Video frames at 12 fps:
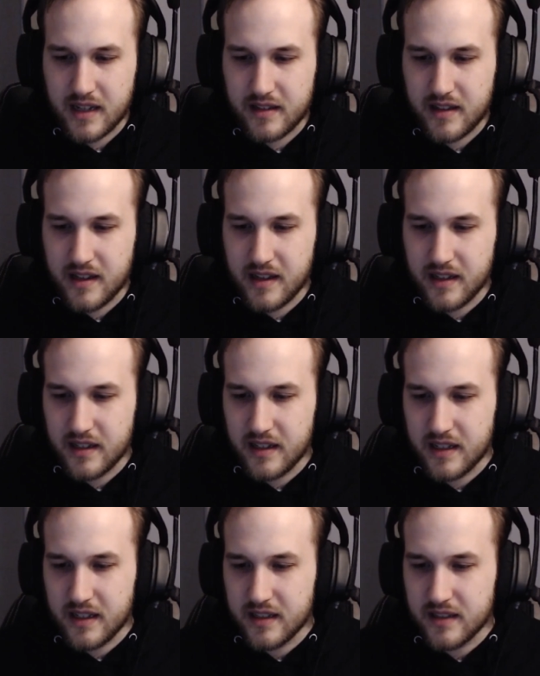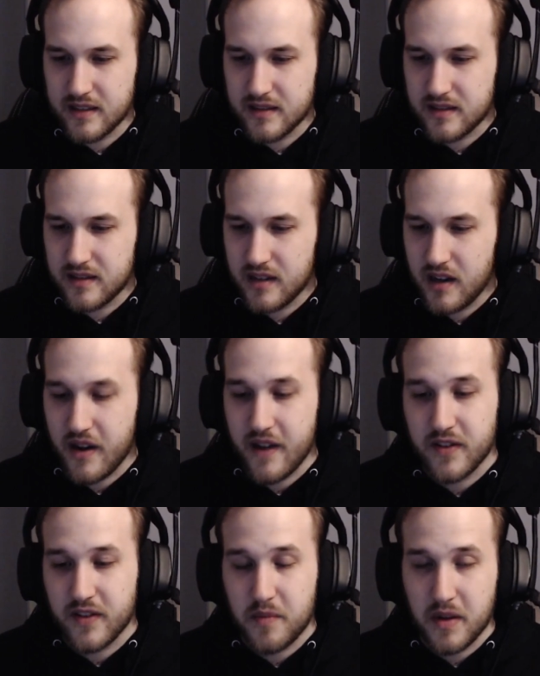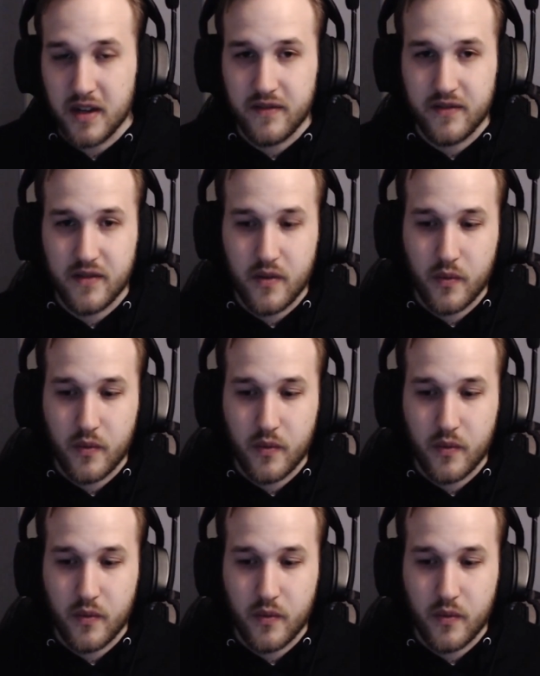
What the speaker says: thing is, I have Spinymph.